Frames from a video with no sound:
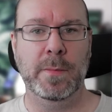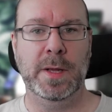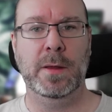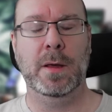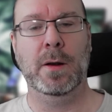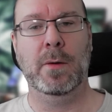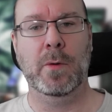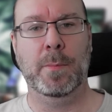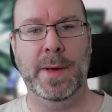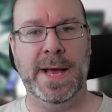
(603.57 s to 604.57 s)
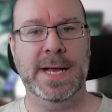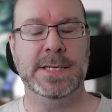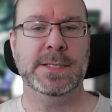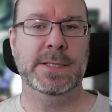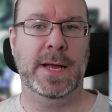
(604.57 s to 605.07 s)
now you're
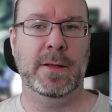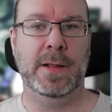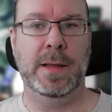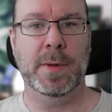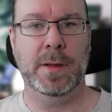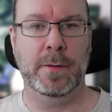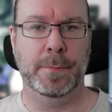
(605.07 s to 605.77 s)
past that limit.